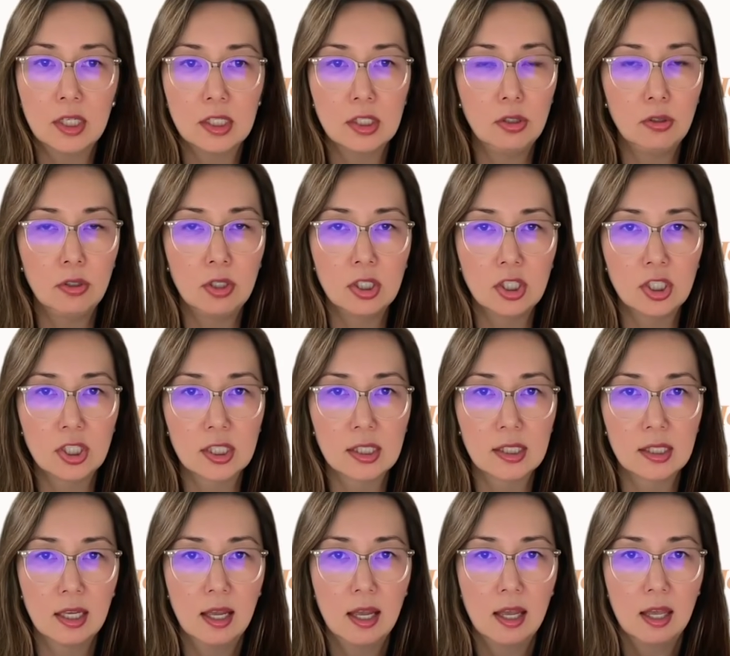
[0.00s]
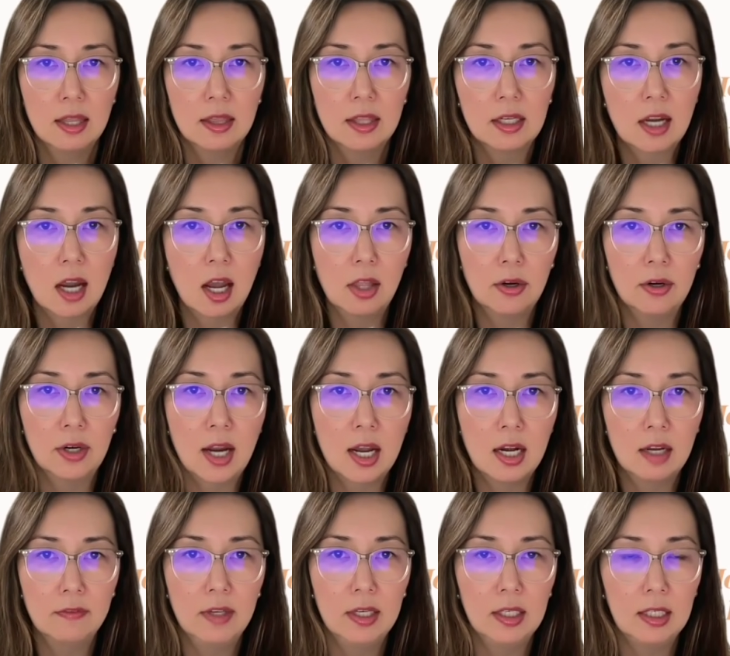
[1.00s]
because you can just the color kind
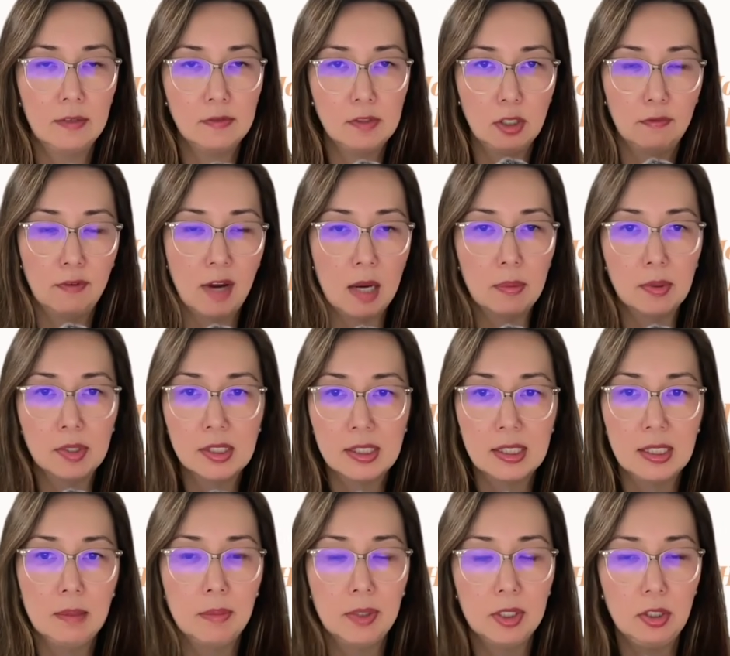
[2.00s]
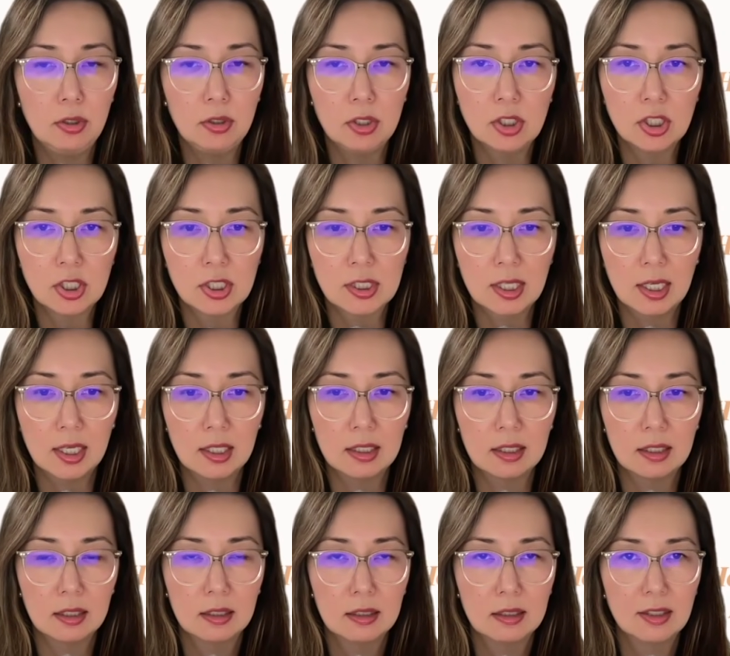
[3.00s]
of like gives you vibrancy, but you can just
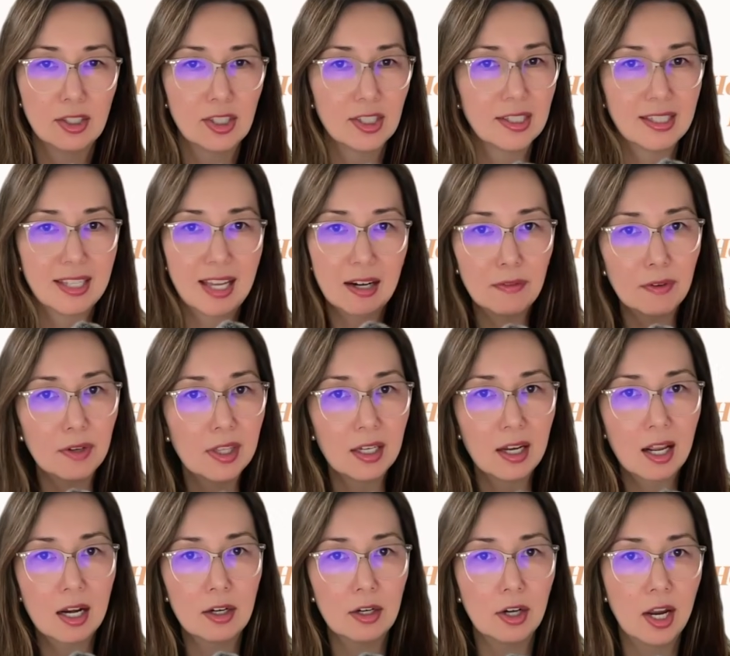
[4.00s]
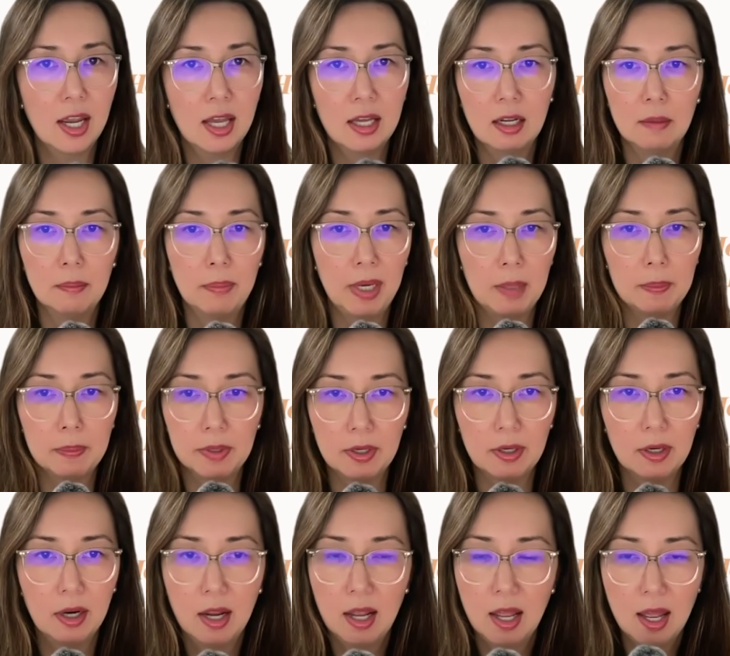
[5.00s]
get everything out of your head on
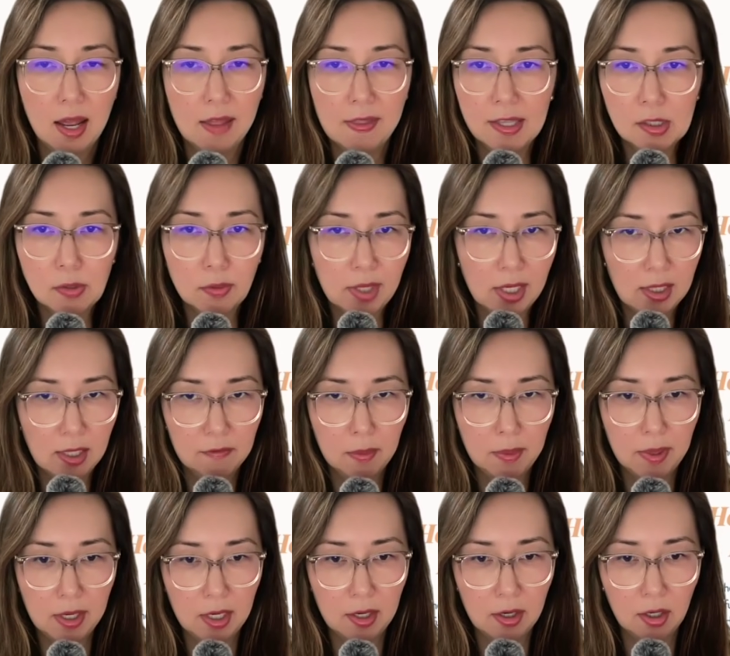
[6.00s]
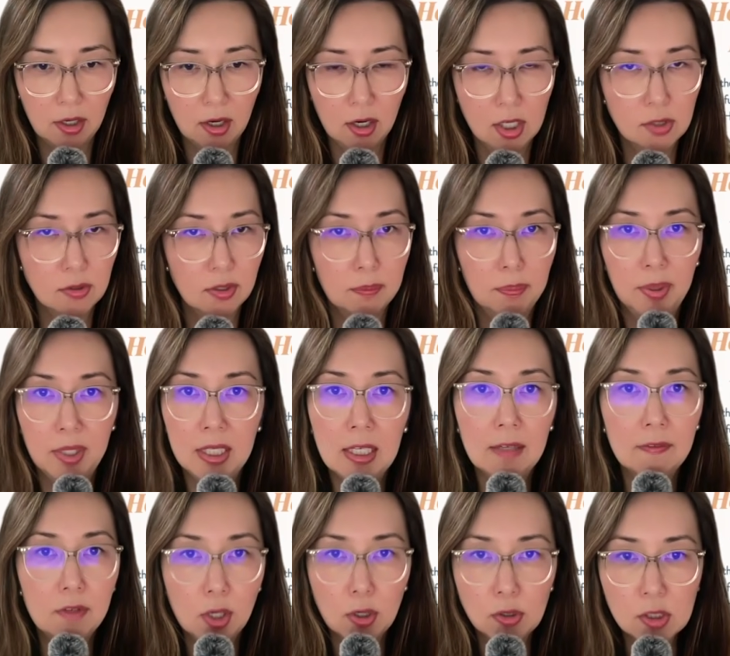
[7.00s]
paper. And that's what I love about Erin Condren. Plenty
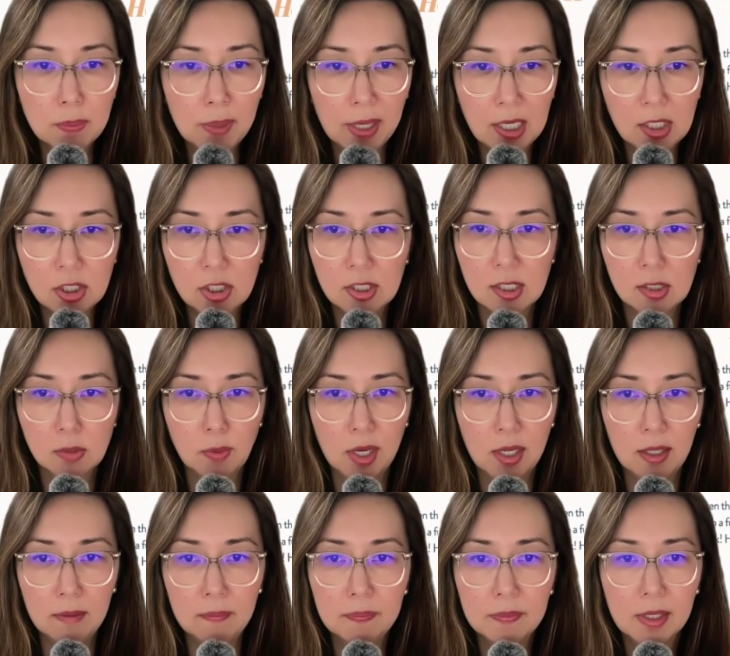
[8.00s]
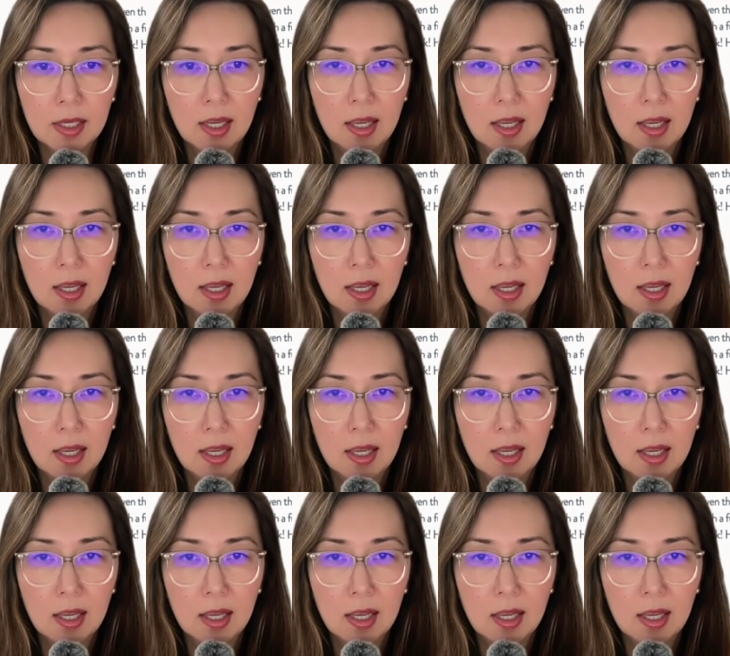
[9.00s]
of notes pages as well.